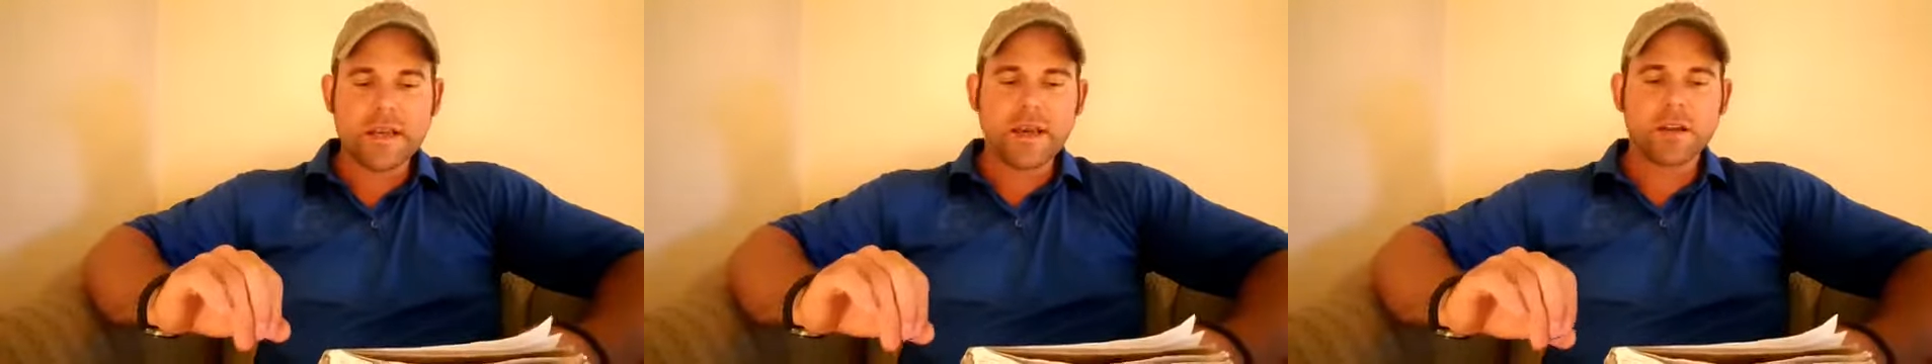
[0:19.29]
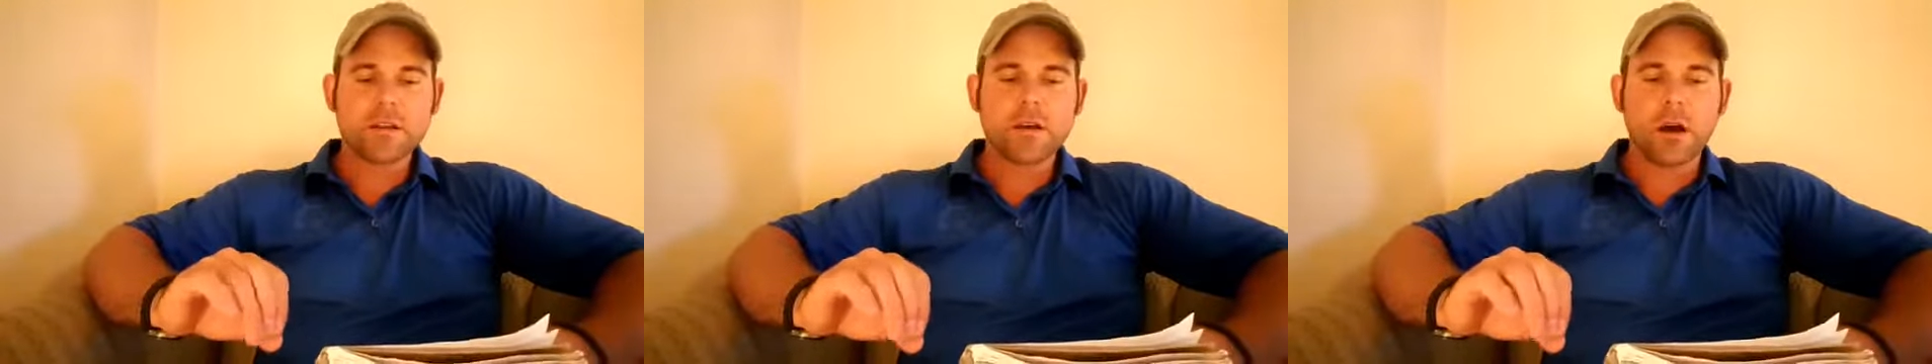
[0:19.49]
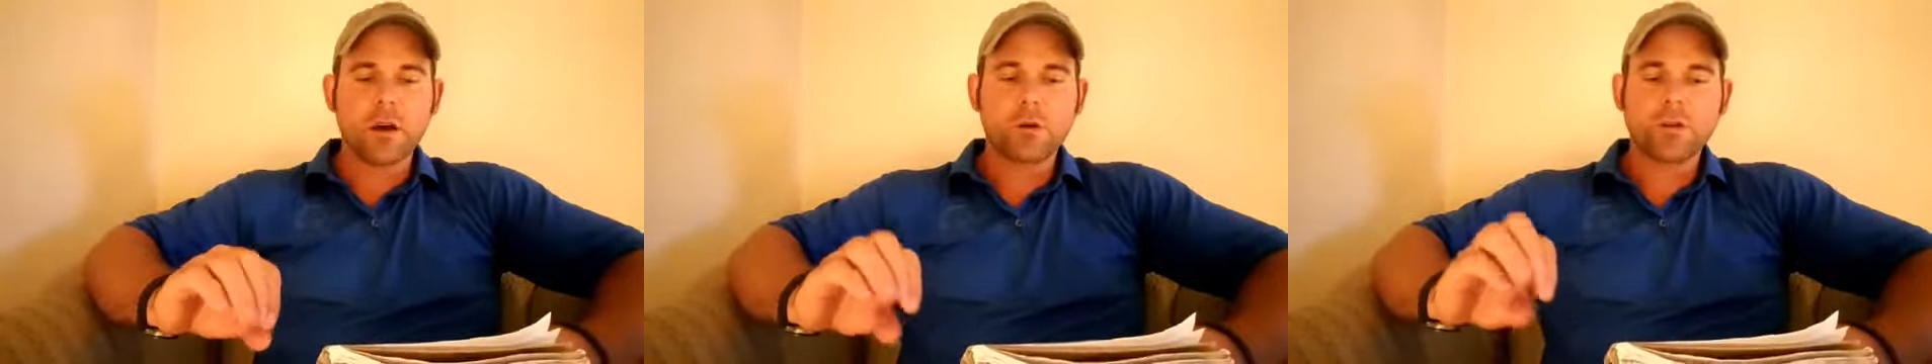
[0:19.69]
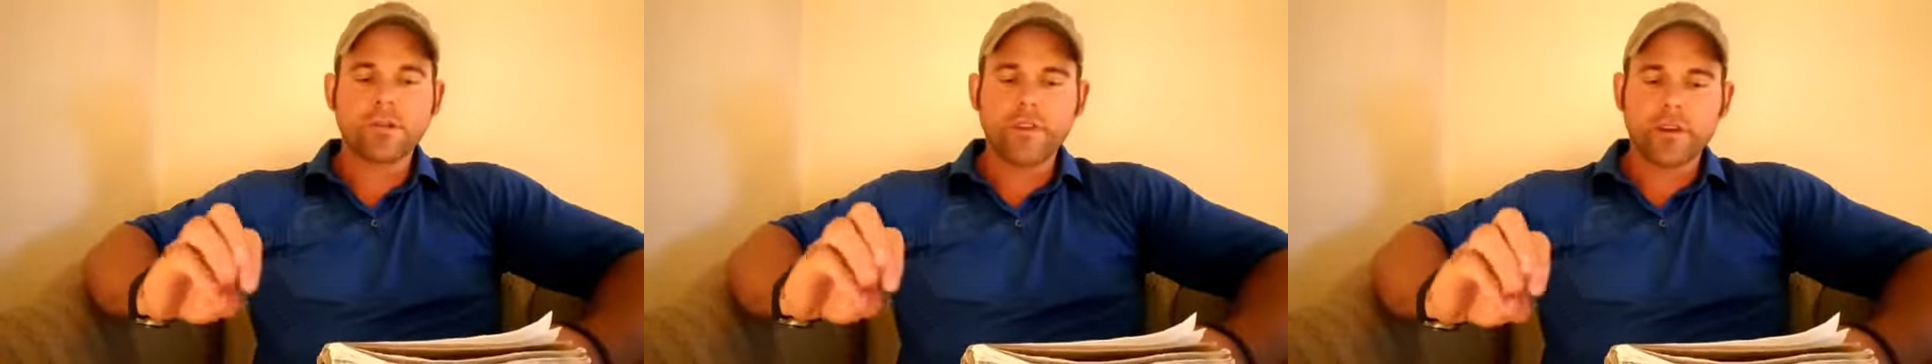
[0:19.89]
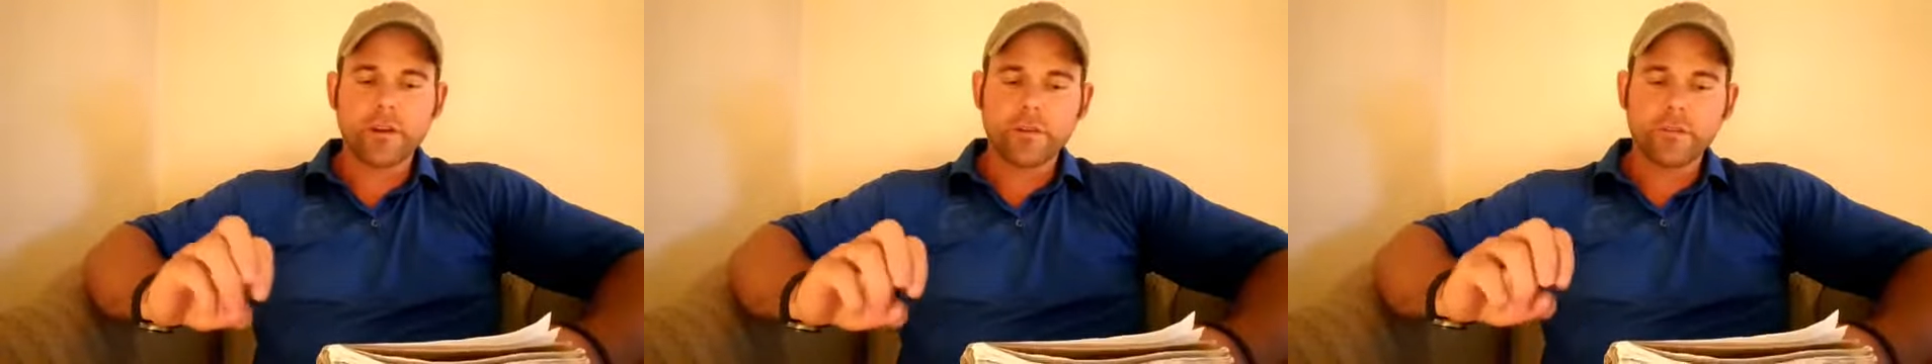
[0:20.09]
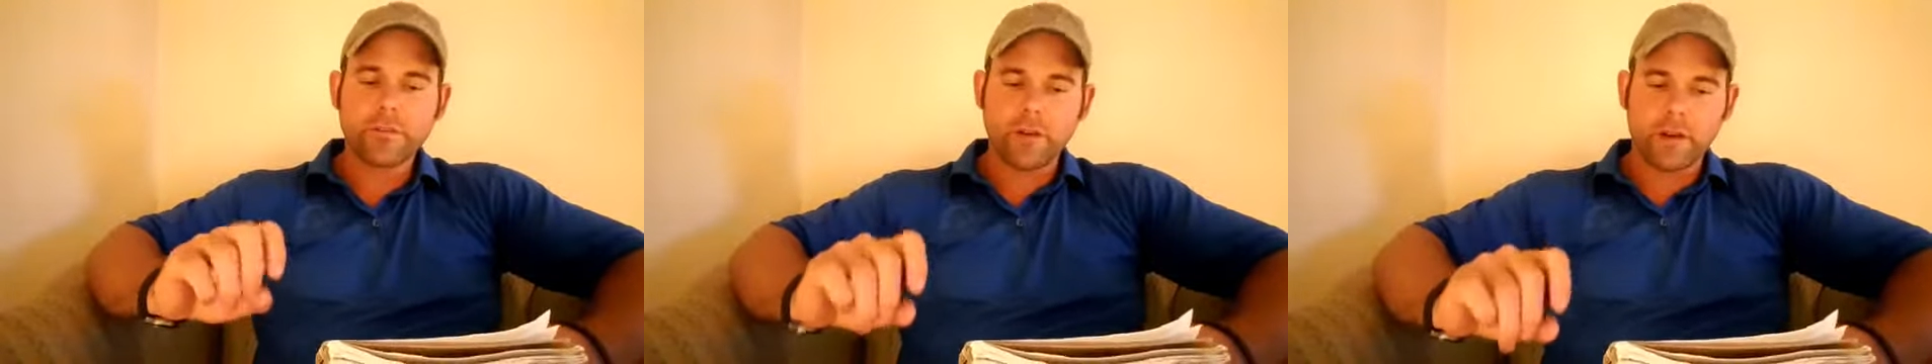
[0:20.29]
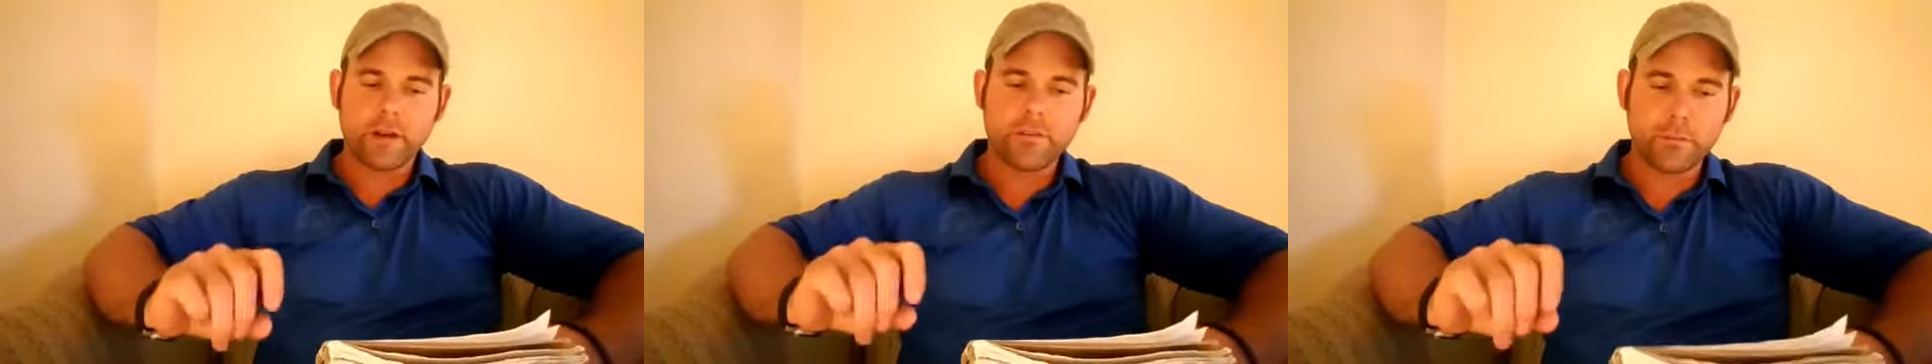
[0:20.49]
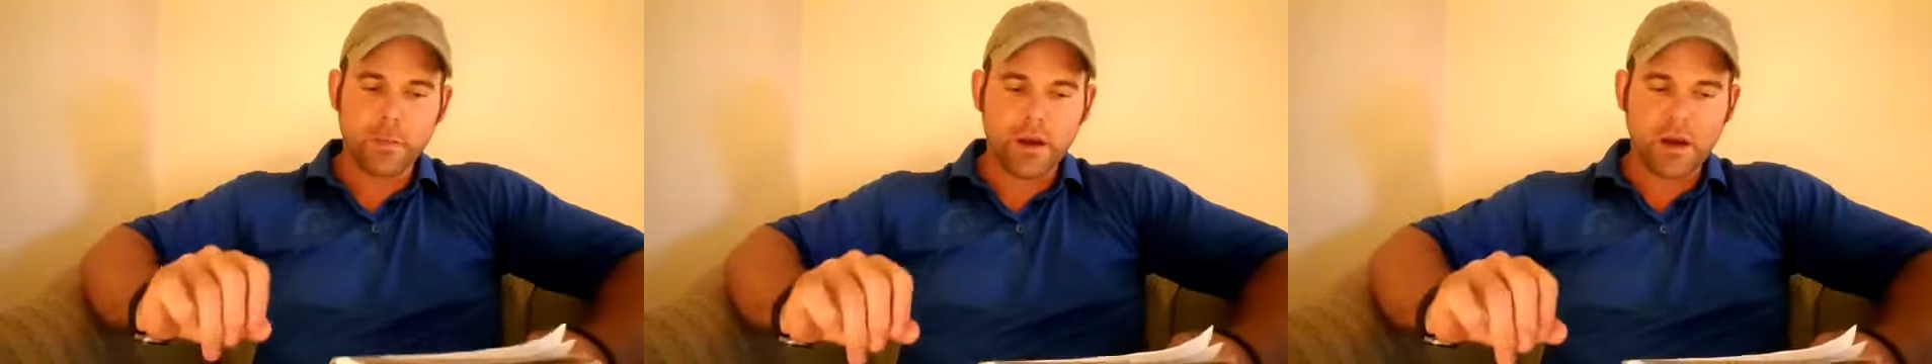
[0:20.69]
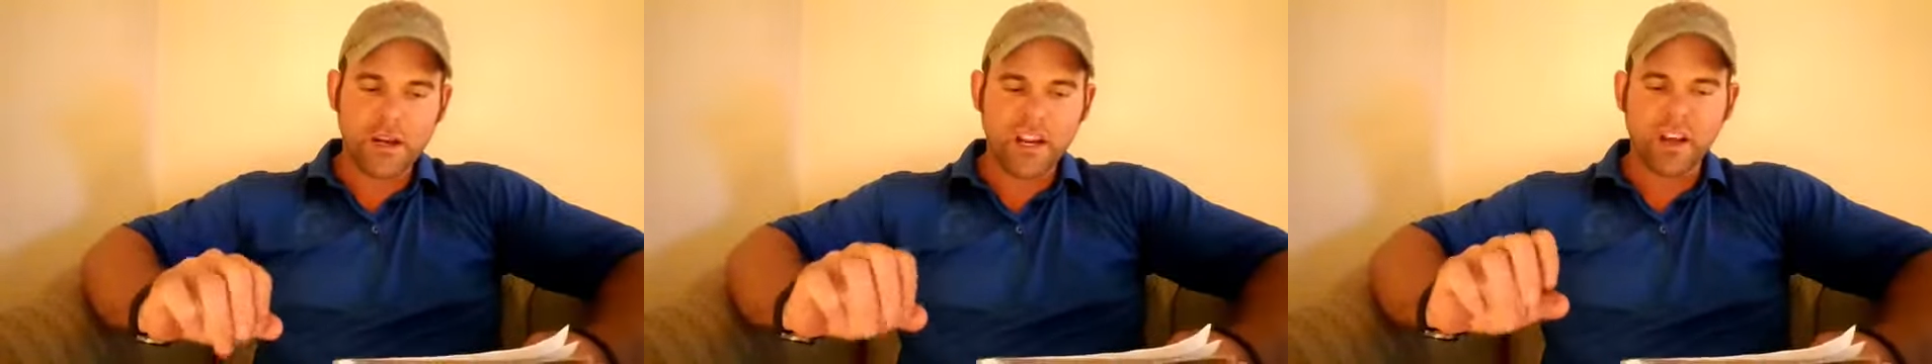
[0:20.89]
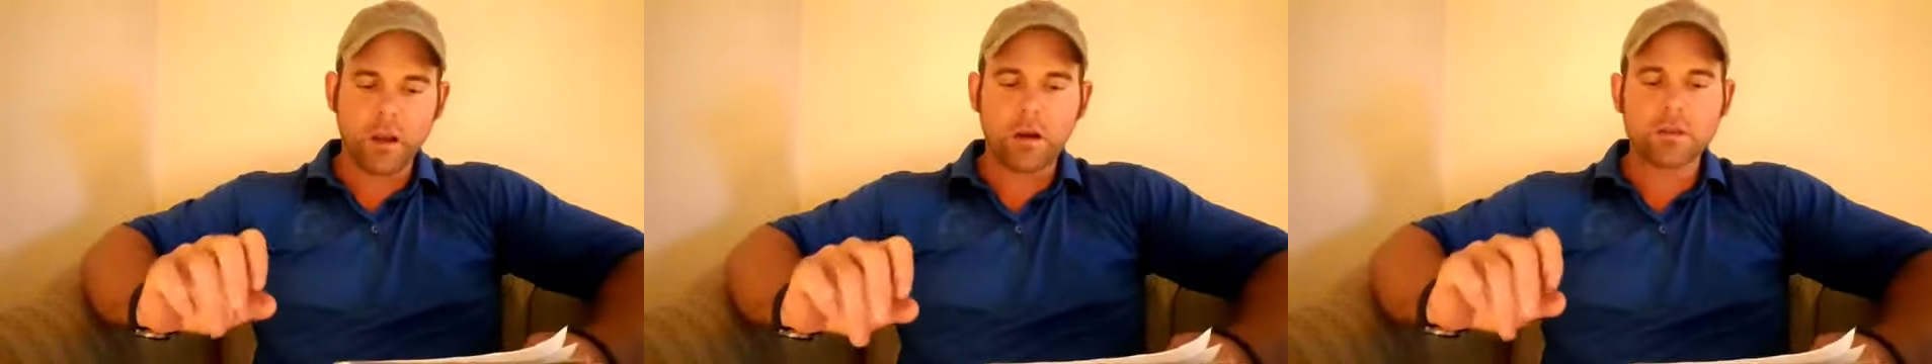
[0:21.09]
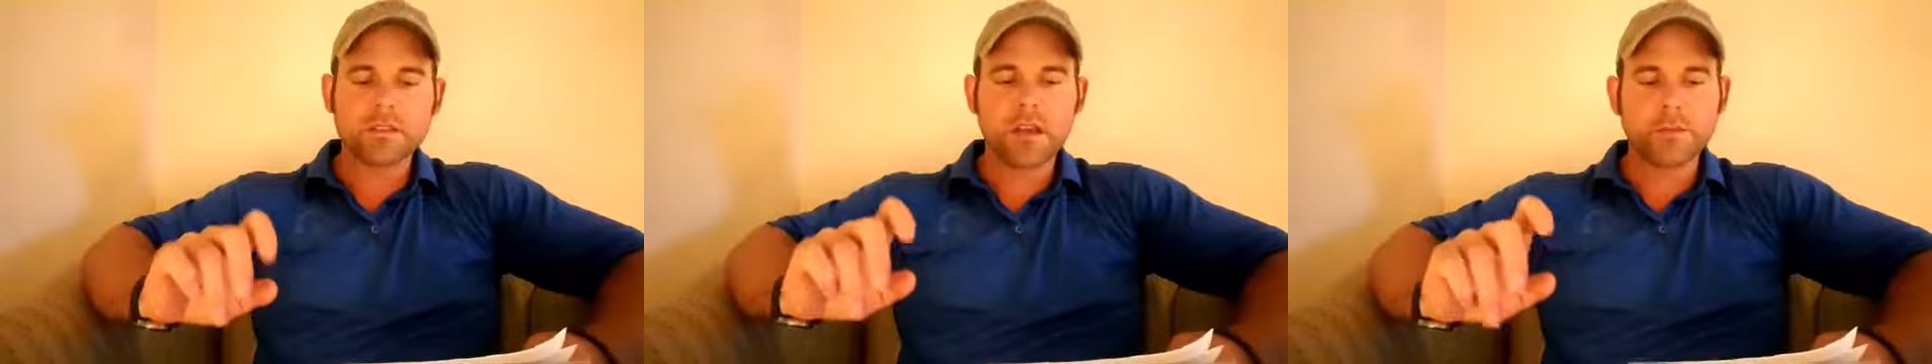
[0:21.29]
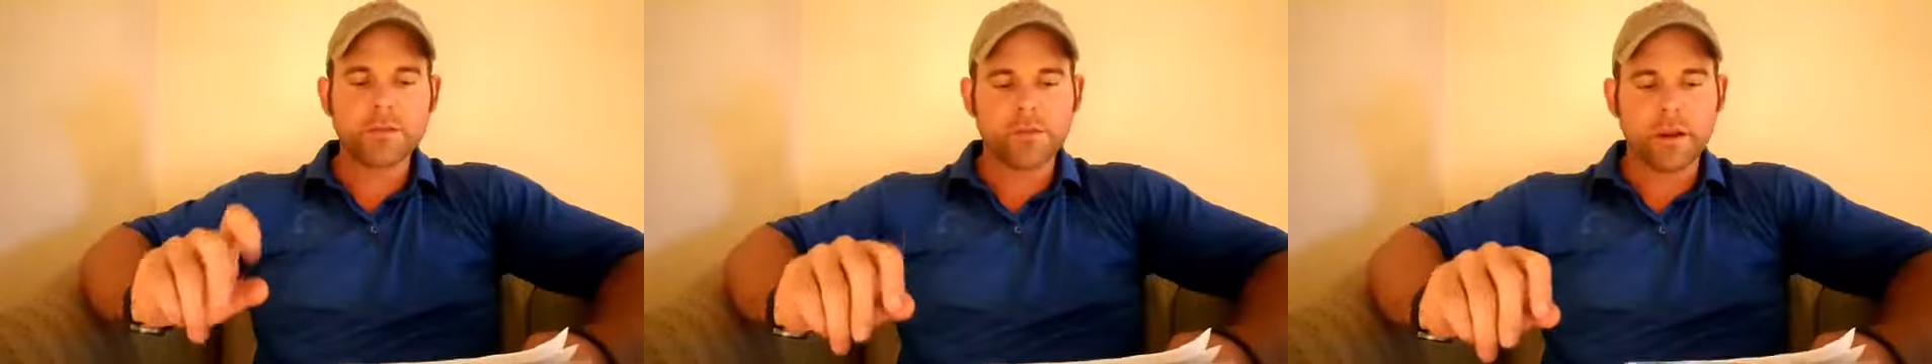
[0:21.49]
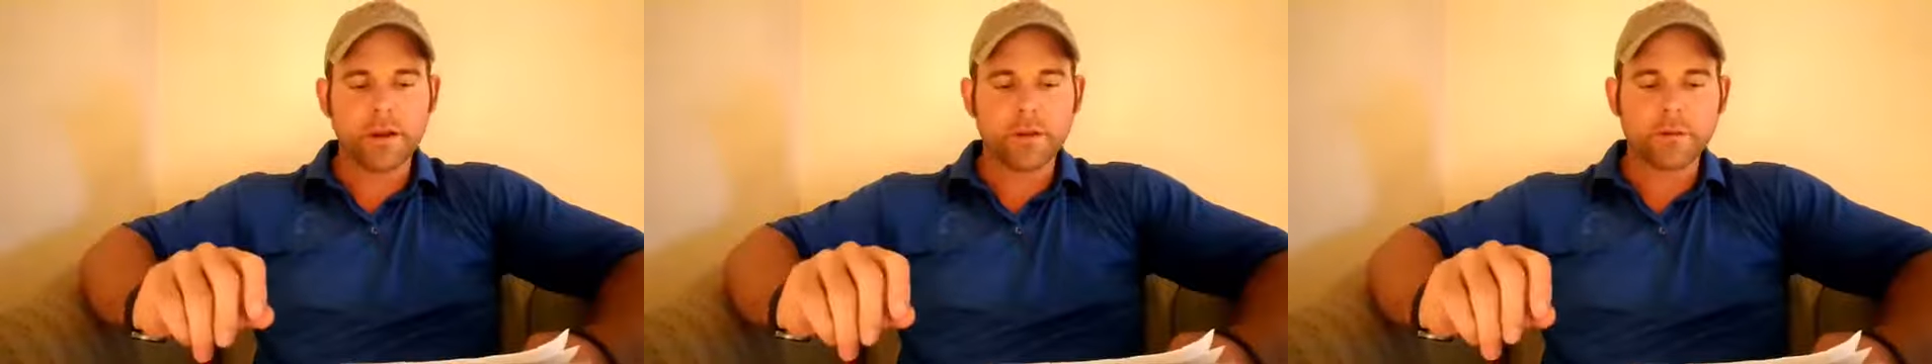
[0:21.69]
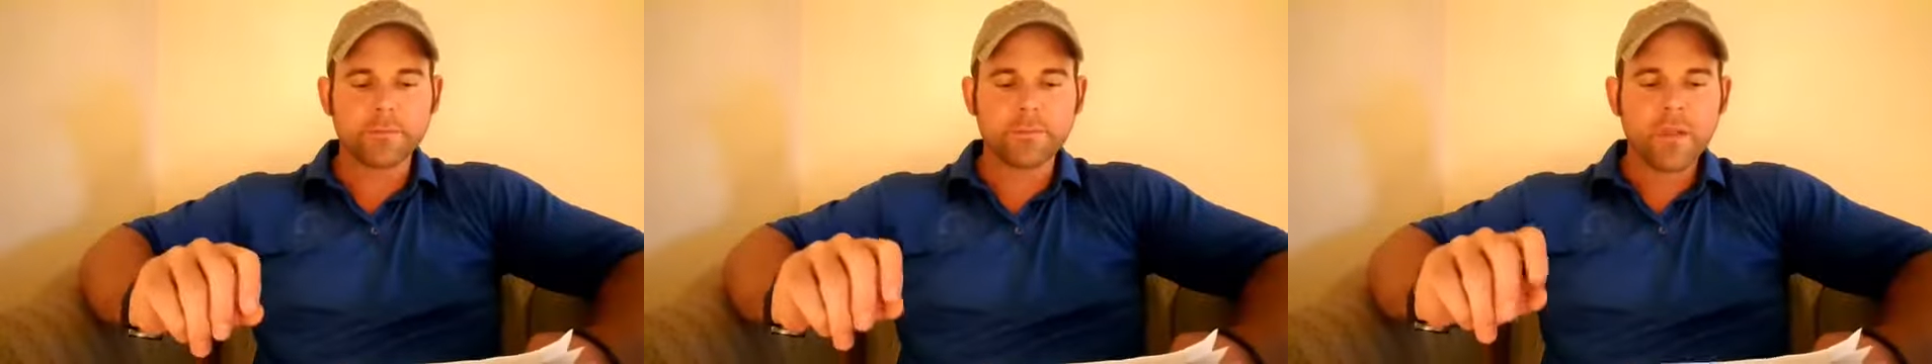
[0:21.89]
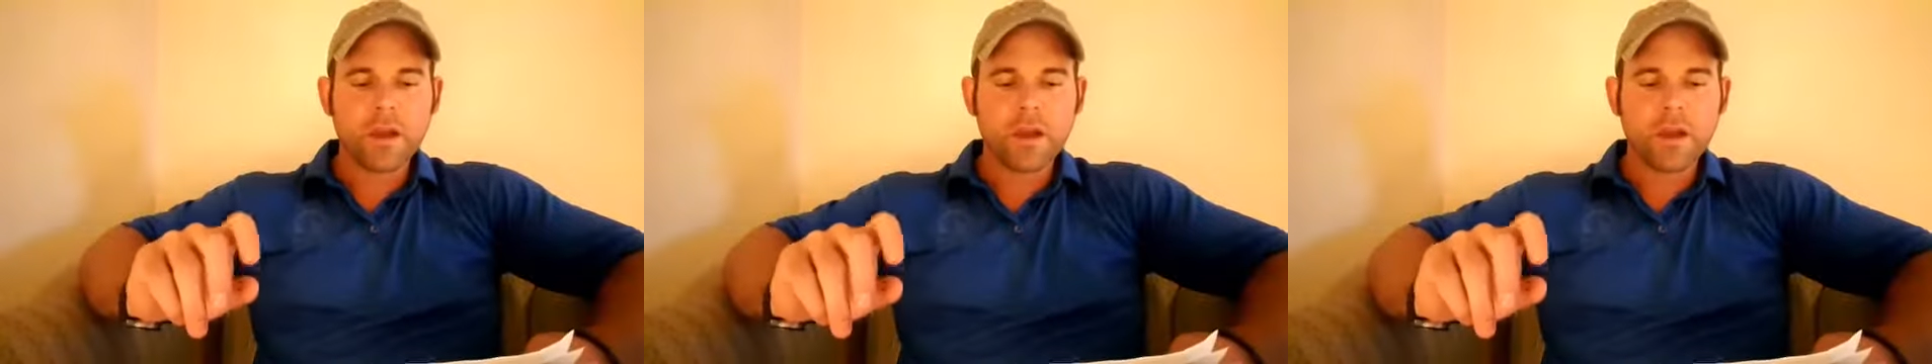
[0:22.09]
had a talk with a very good friend of mine and a longtime trainer